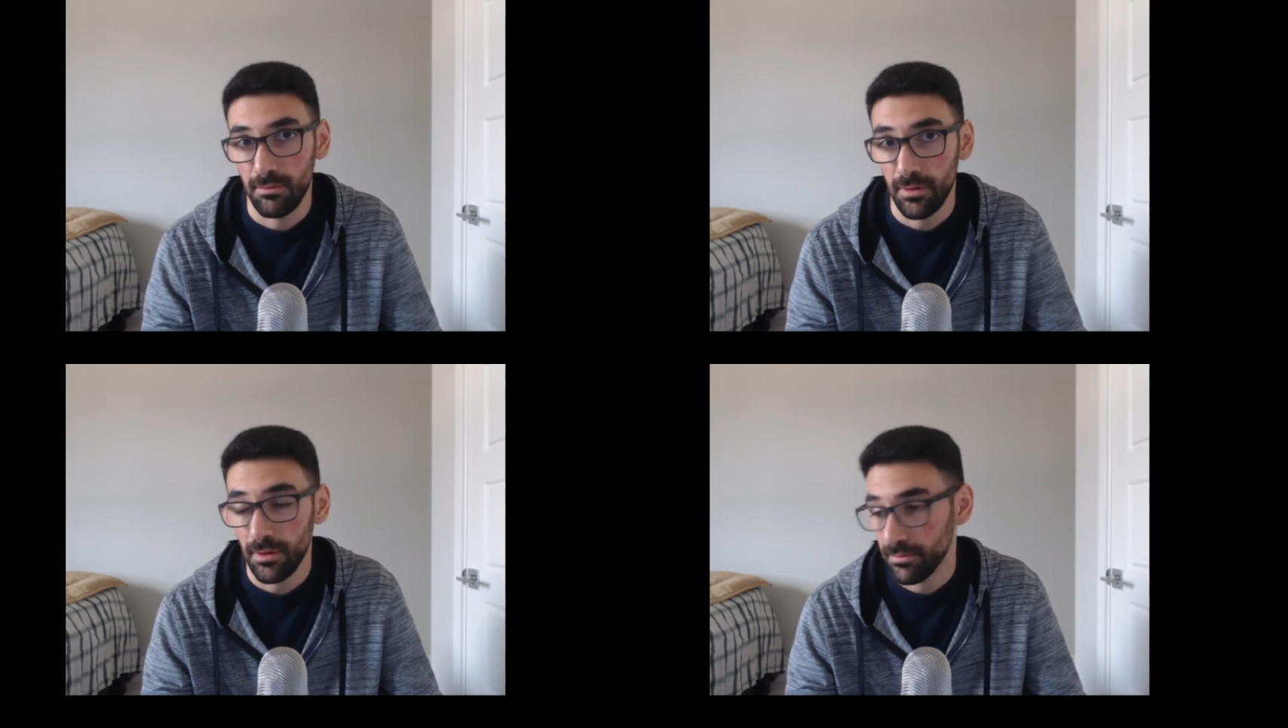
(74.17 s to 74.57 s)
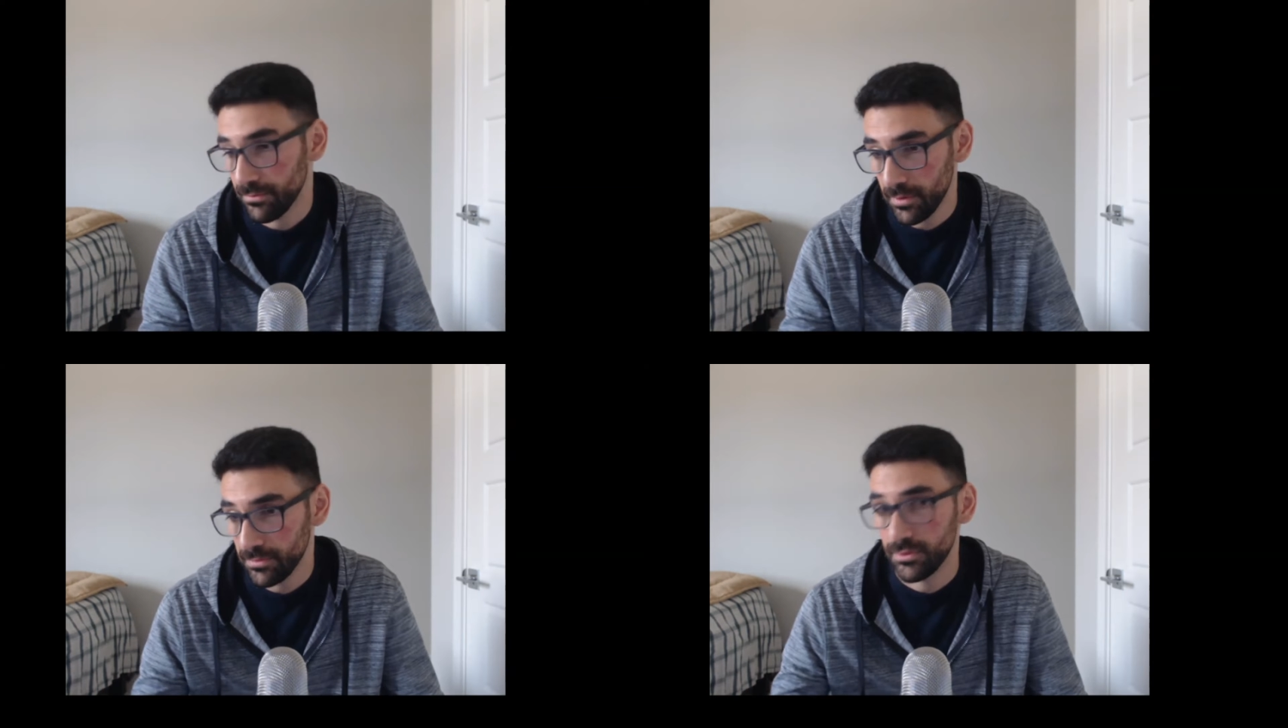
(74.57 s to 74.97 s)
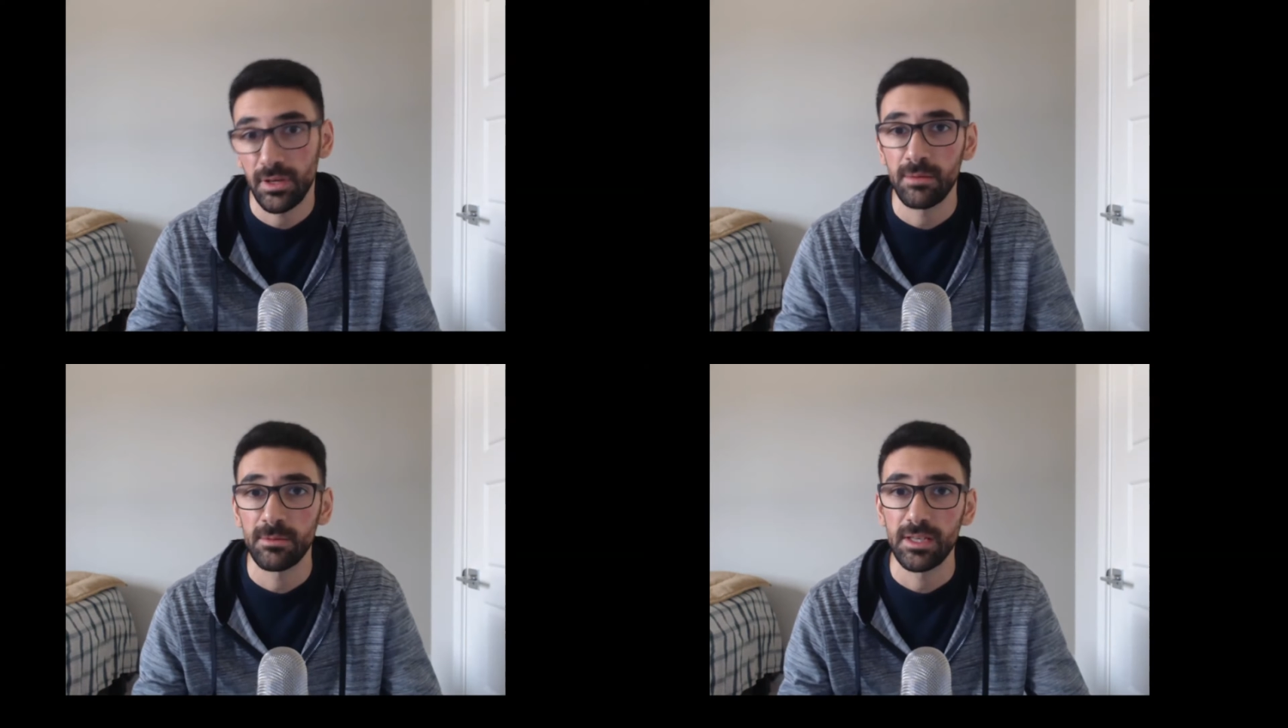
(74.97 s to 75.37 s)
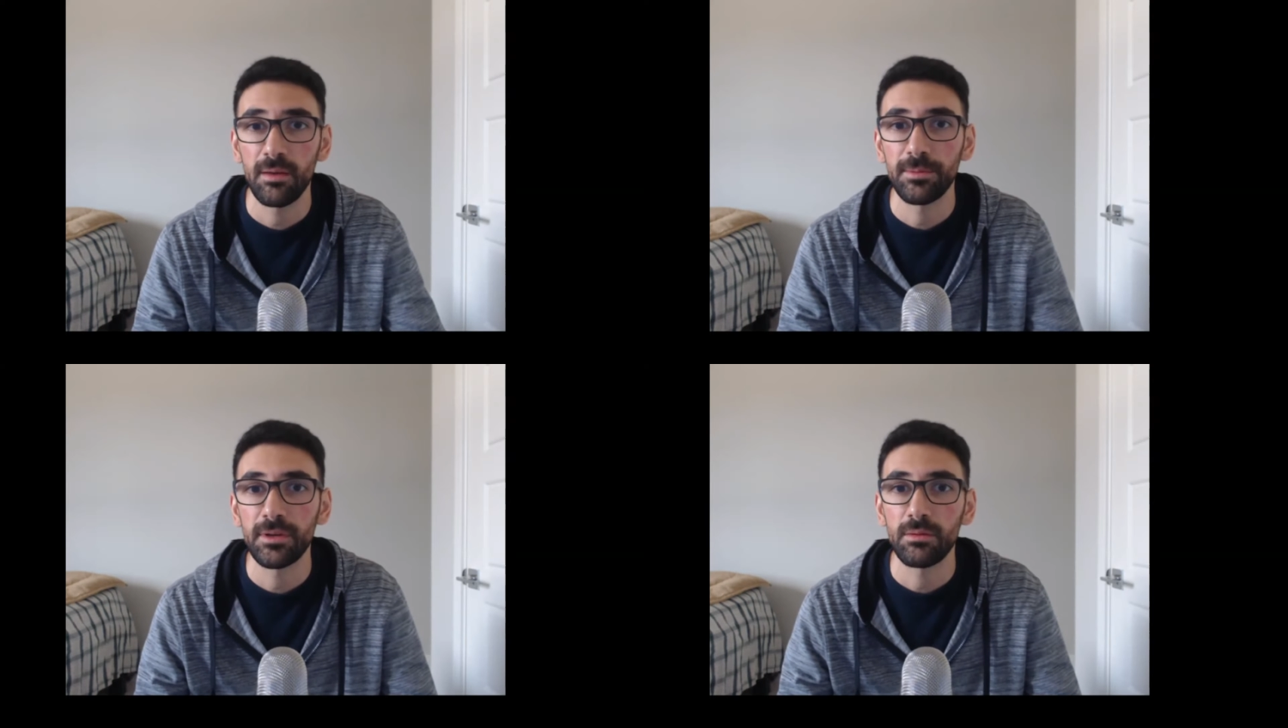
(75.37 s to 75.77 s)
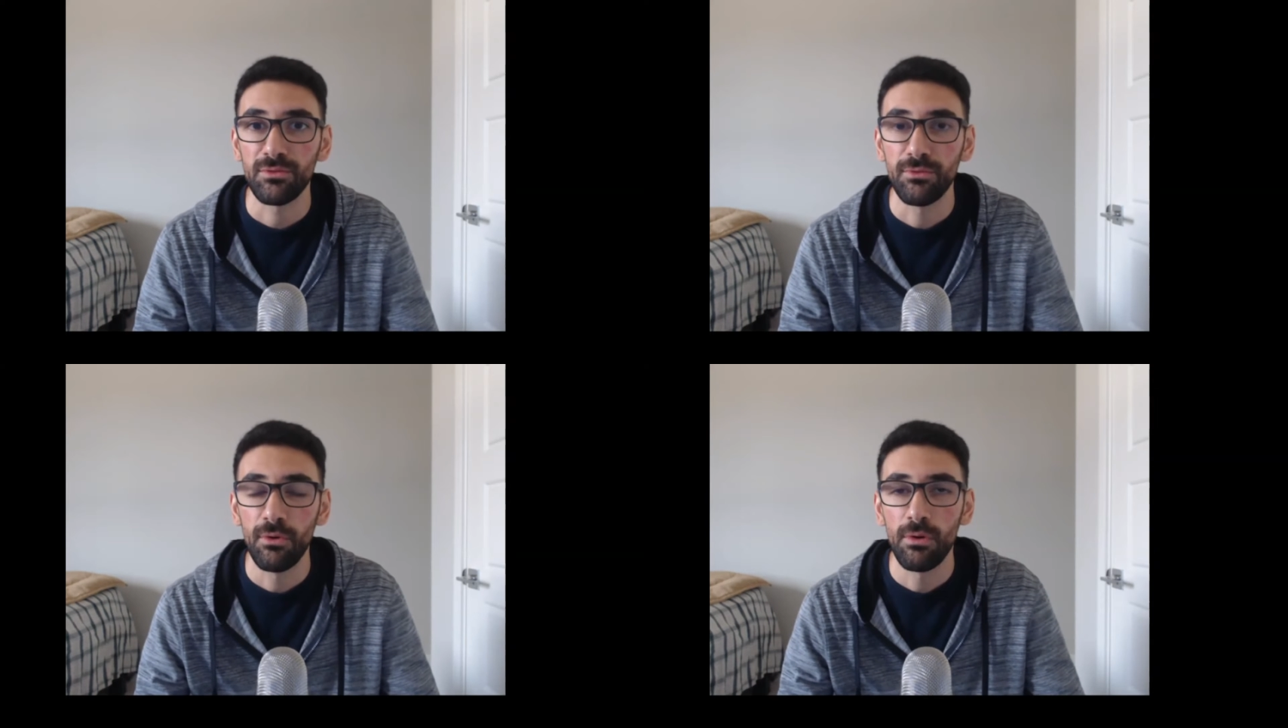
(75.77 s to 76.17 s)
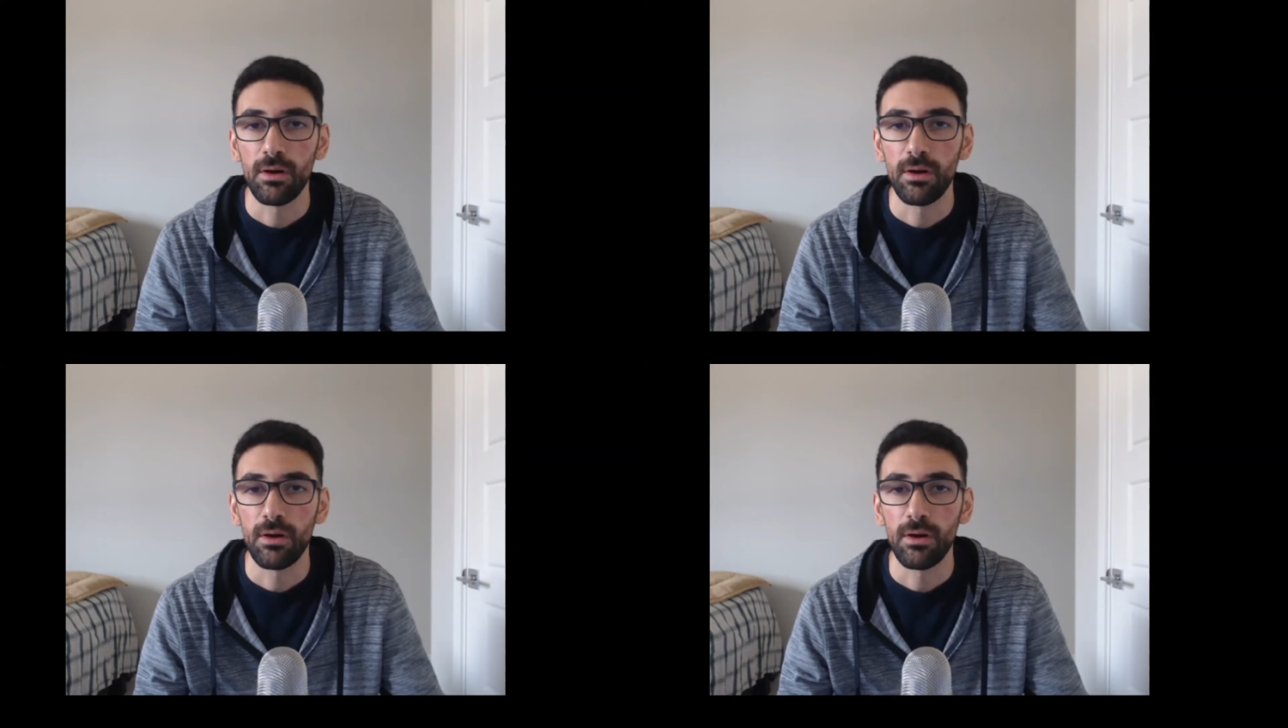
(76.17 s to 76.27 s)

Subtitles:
of tsunamis happening before,